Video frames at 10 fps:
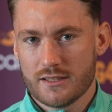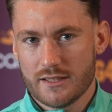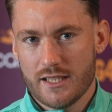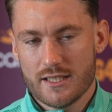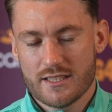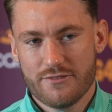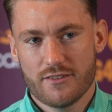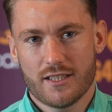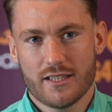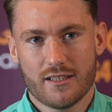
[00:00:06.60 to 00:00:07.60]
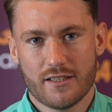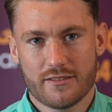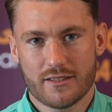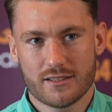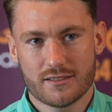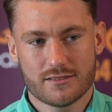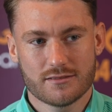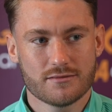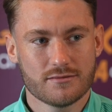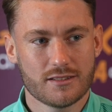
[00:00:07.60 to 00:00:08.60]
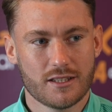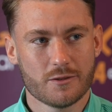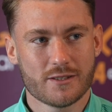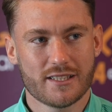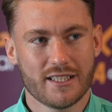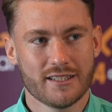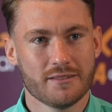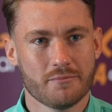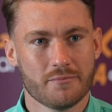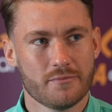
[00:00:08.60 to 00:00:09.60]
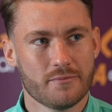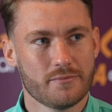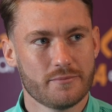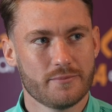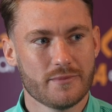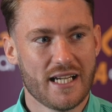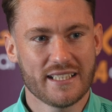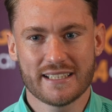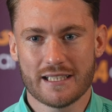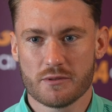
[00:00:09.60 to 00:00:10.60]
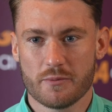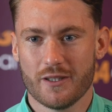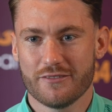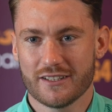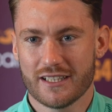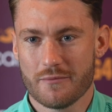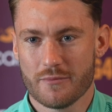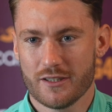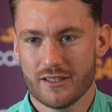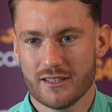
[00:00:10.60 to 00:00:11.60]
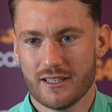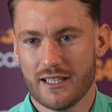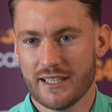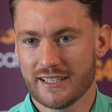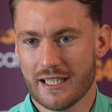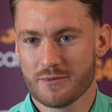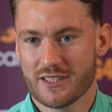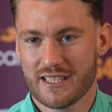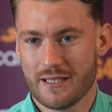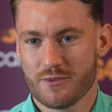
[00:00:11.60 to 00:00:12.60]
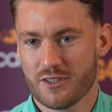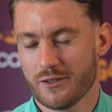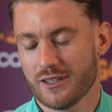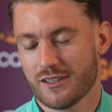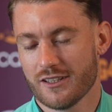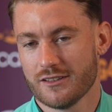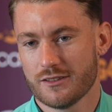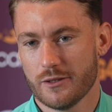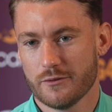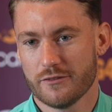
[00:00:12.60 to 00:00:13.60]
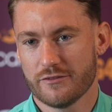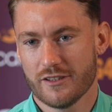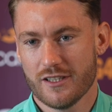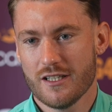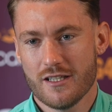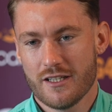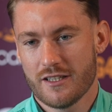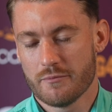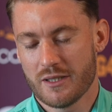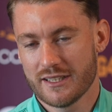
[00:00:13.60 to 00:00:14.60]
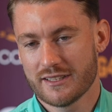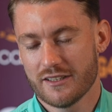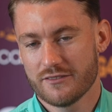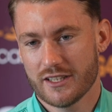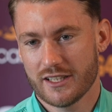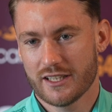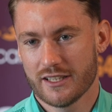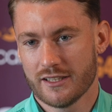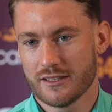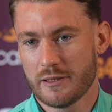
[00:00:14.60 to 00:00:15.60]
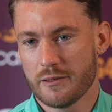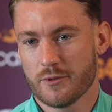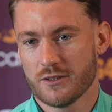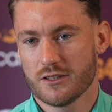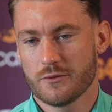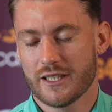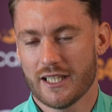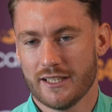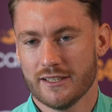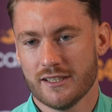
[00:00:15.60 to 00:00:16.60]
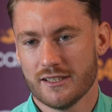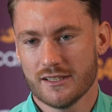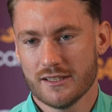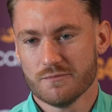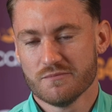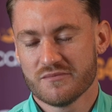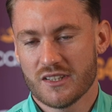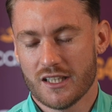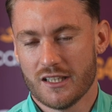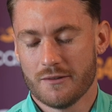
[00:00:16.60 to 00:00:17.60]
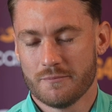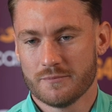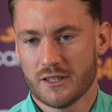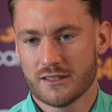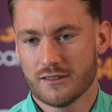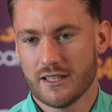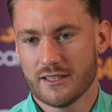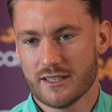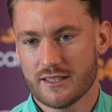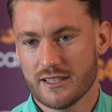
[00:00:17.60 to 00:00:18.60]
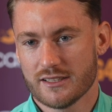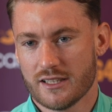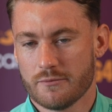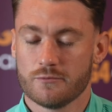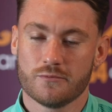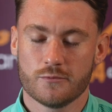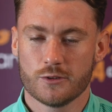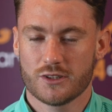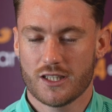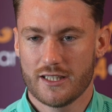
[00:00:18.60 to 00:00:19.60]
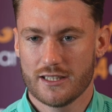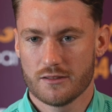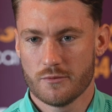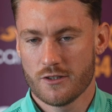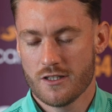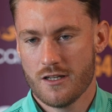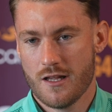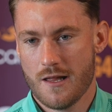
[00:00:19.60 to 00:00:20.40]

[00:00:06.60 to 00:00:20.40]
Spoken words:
Yeah, definitely. I think, I wouldn't say any game's a perfect game, but any game's the same, so we're going to go into it with the mindset of taking as many points as we can until the end of the season, and we'll start that tomorrow.